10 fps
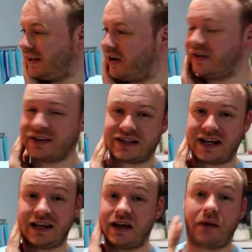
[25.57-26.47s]

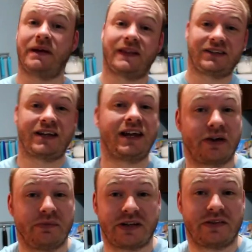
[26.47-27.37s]
Honestly, I mean, they say it
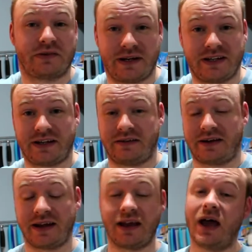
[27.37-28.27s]
comes in threes, don't
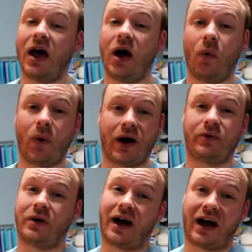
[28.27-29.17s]
they? Well,
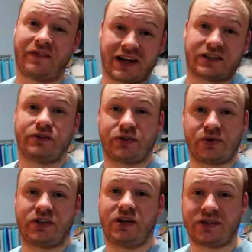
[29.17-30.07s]
I've had to
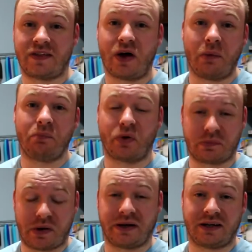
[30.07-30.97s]
resort to using the onboard
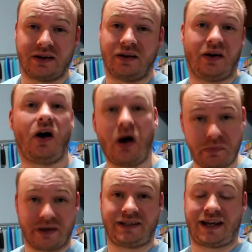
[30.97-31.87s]
mic on
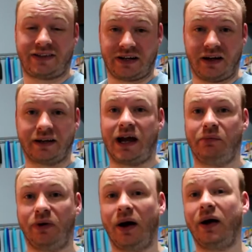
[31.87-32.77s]
my DSLR
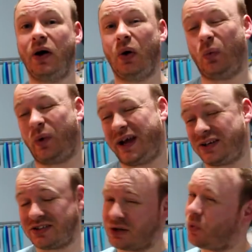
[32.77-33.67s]
camera,
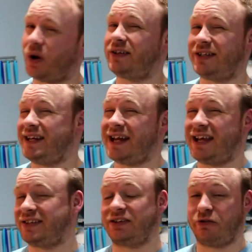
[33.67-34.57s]
which the quality
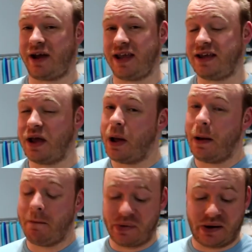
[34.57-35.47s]
isn't great,
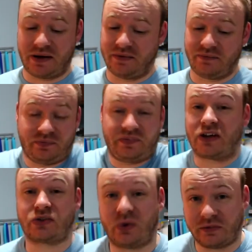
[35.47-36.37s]
but
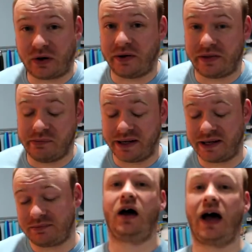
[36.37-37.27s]
that's all I've got at the
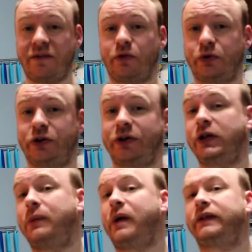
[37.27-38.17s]
minute. I have ordered a
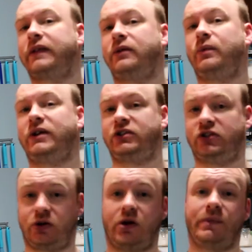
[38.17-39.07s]
new mic though, which
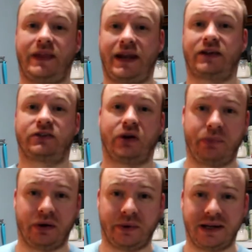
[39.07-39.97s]
should come in the next
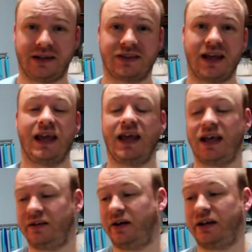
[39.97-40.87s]
couple of weeks.
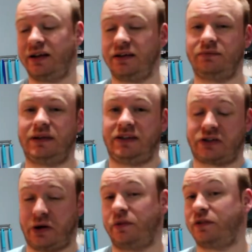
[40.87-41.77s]
Right, it's
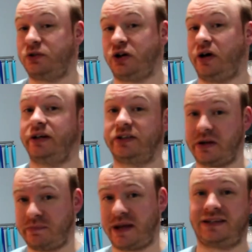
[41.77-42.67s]
coming from China, so
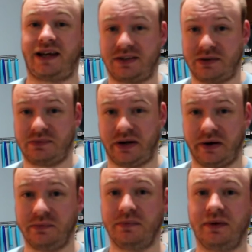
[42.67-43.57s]
it may take some
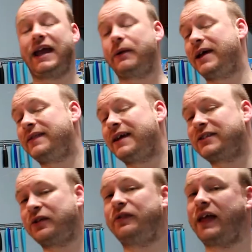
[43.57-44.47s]
time. Anyway, that's
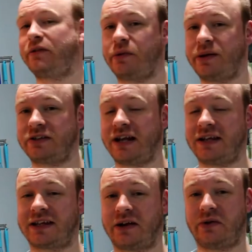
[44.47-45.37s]
enough of that rubbish.
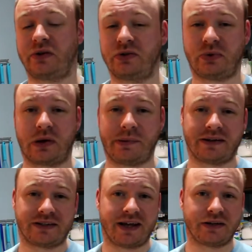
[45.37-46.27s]
Let's get on and talk about
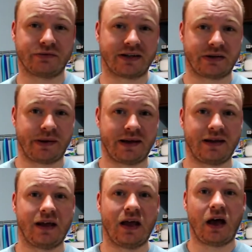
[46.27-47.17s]
today's recipe.
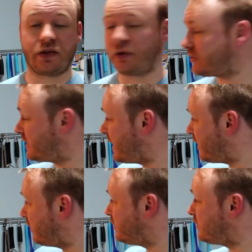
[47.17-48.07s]
I thought today
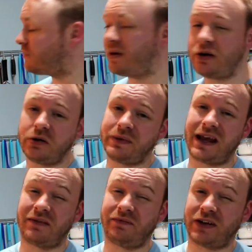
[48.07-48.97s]
I'd do some halloumi
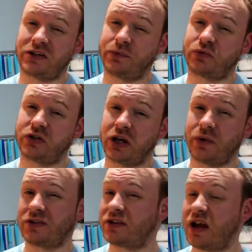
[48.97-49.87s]
and vegetable
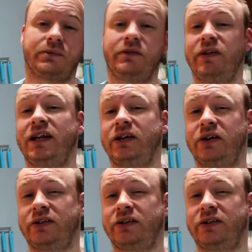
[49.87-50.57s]
skewers. It's gonna be really good.